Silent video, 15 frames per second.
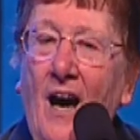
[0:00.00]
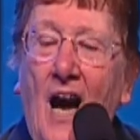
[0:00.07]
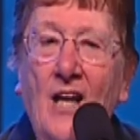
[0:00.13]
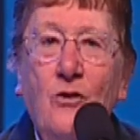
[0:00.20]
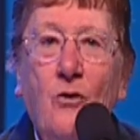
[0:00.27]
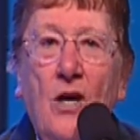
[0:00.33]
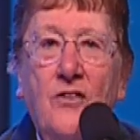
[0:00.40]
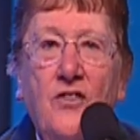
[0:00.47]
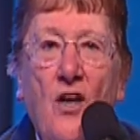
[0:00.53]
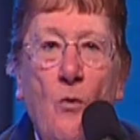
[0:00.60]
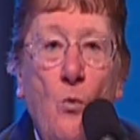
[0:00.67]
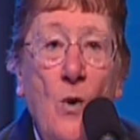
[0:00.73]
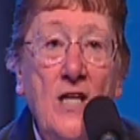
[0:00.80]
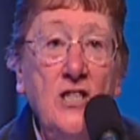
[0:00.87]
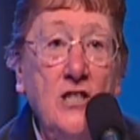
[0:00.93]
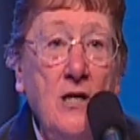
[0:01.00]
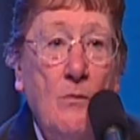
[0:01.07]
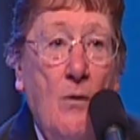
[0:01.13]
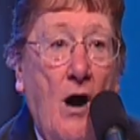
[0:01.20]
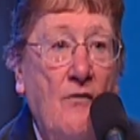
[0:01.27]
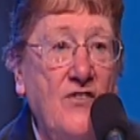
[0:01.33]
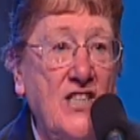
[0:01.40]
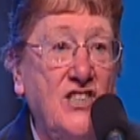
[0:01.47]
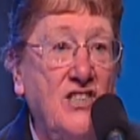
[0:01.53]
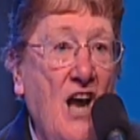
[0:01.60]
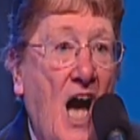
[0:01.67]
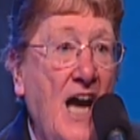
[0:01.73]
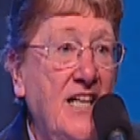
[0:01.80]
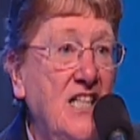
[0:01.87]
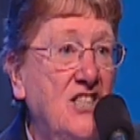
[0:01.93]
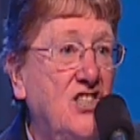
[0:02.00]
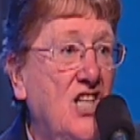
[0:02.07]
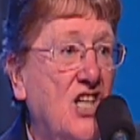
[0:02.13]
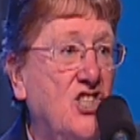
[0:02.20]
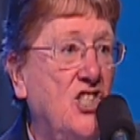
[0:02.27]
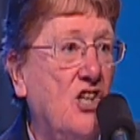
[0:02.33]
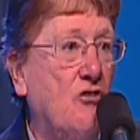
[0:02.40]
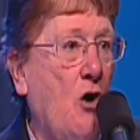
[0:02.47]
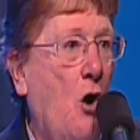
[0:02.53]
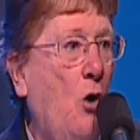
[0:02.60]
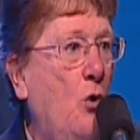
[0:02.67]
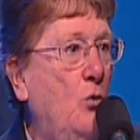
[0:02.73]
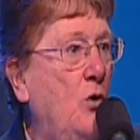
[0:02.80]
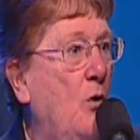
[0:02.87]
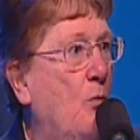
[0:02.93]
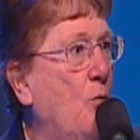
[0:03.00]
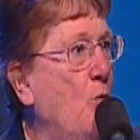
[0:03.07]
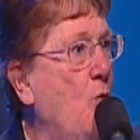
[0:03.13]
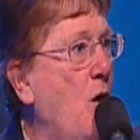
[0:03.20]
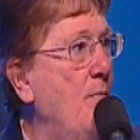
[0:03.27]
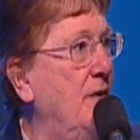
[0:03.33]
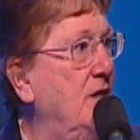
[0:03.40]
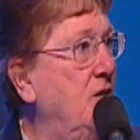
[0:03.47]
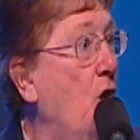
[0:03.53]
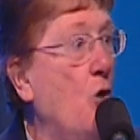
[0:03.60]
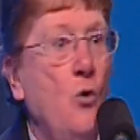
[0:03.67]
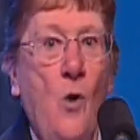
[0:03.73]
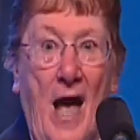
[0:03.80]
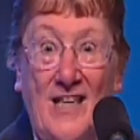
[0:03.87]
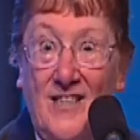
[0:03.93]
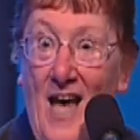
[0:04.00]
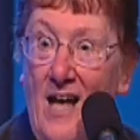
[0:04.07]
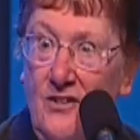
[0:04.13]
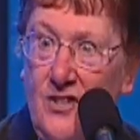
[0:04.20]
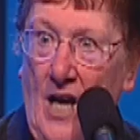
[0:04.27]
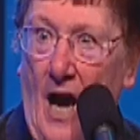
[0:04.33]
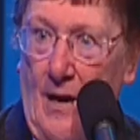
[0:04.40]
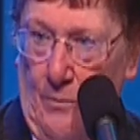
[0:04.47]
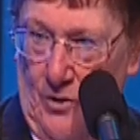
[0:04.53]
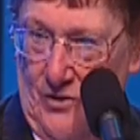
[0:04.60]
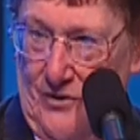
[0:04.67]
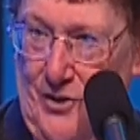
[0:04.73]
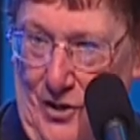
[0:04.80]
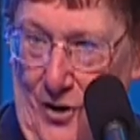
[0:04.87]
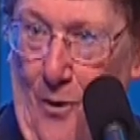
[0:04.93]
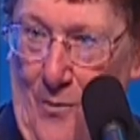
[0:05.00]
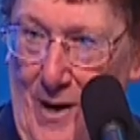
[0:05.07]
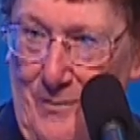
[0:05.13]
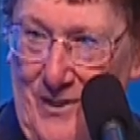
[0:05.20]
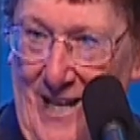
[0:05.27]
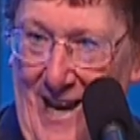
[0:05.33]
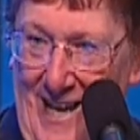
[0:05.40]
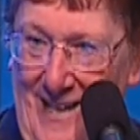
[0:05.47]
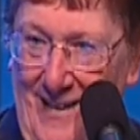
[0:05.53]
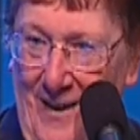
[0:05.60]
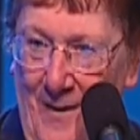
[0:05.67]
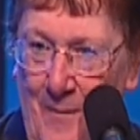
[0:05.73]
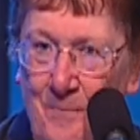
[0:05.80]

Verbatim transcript: I thought the wisdom of this 96 year old woman who has Alzheimer's. Do you know what I'm saying?